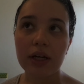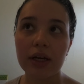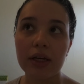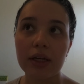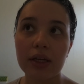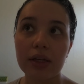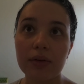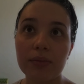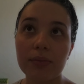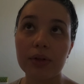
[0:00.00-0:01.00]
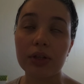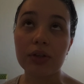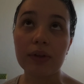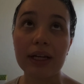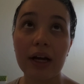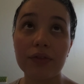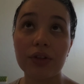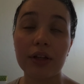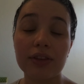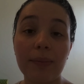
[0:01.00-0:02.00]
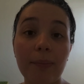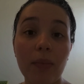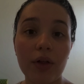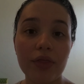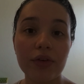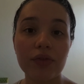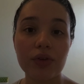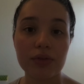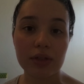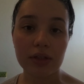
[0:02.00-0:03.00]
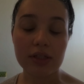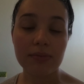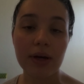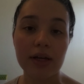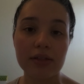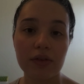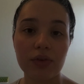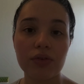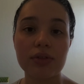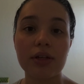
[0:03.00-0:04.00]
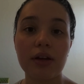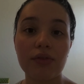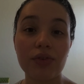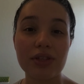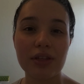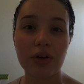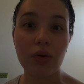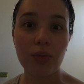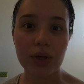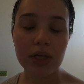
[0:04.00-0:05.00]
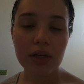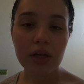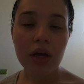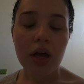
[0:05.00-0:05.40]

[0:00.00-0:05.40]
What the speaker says: I believe like after like the month of using this mask, if you use it every single week